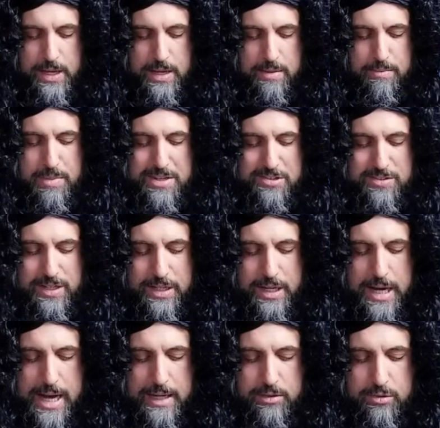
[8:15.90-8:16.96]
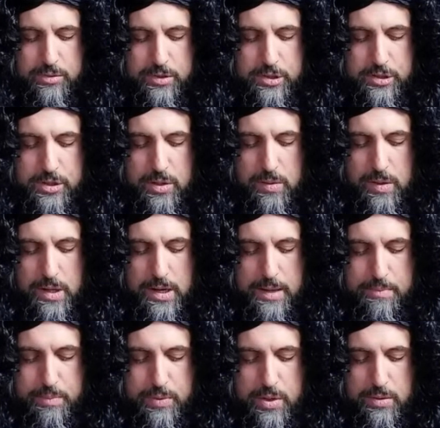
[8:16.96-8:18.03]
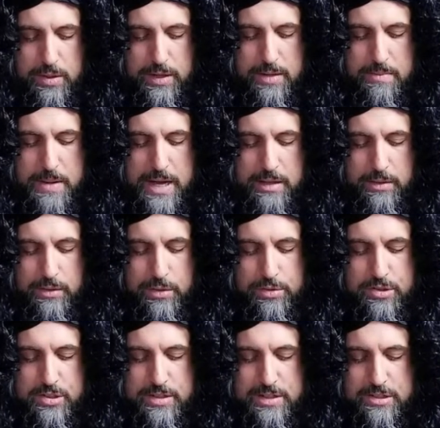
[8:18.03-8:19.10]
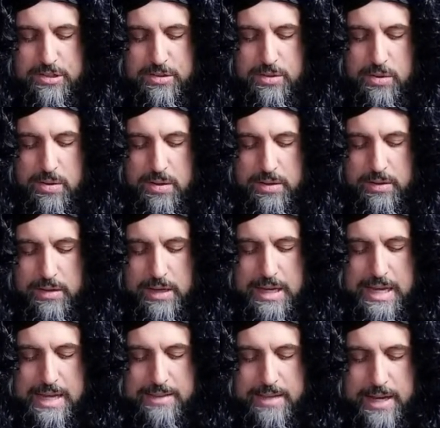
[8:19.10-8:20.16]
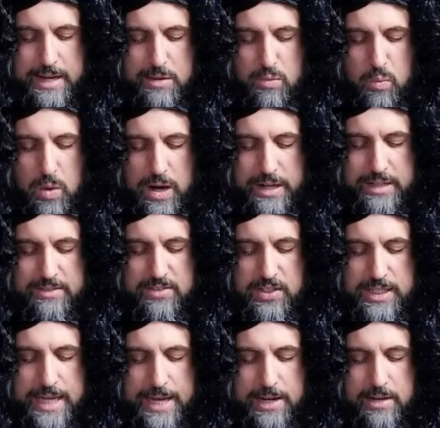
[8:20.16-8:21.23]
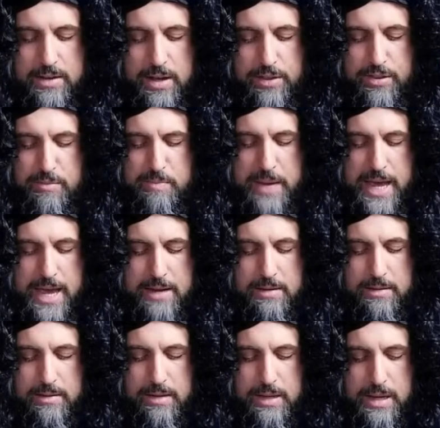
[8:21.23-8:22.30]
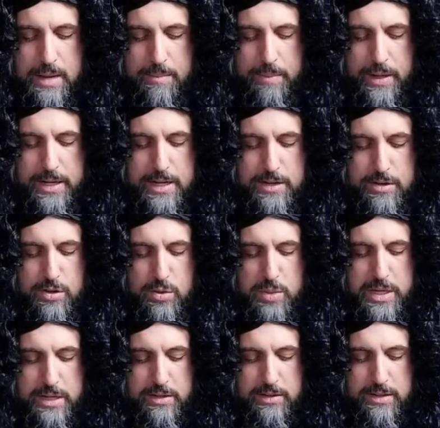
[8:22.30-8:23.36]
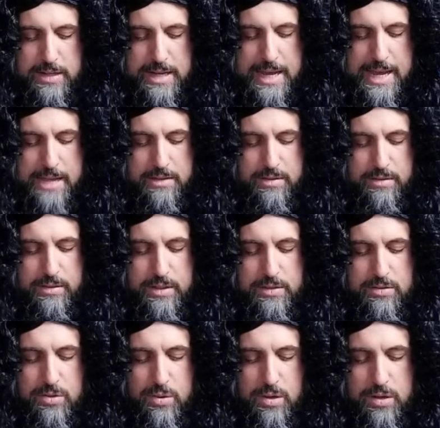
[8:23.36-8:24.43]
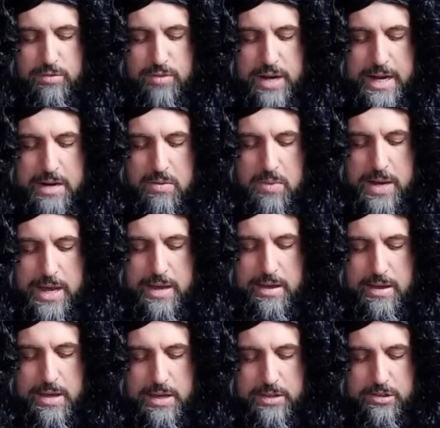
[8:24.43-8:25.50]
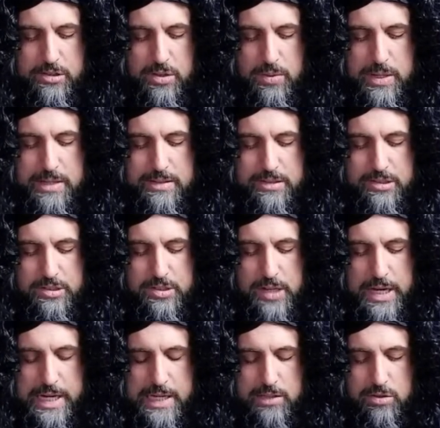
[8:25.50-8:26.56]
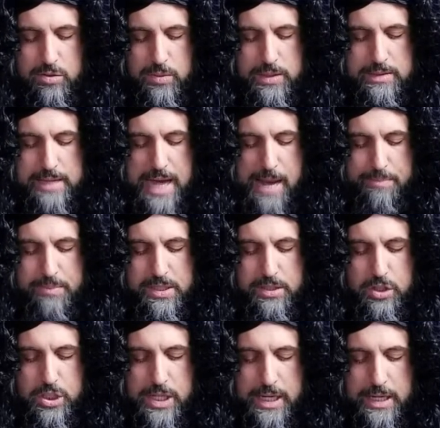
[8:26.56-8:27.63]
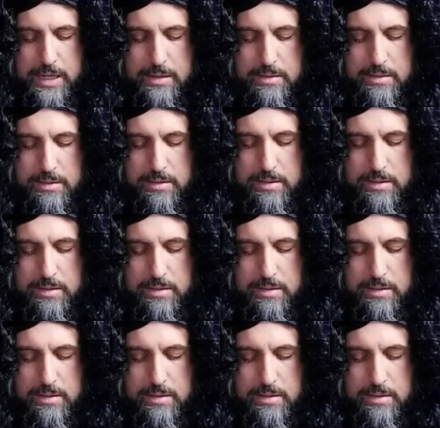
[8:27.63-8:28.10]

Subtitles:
Mr. Cox was so heartbroken about losing his dog that he wanted to get another pet, but he knew he couldn't handle a dog right away, so he decided to adopt a chicken.